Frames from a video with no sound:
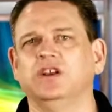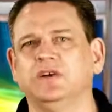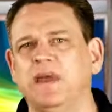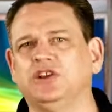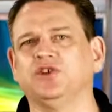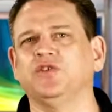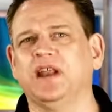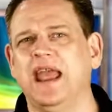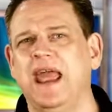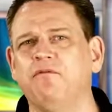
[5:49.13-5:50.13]
to make sure
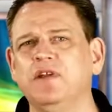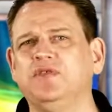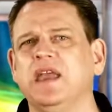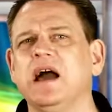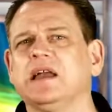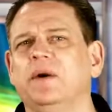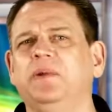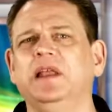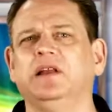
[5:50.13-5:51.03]
that everything a company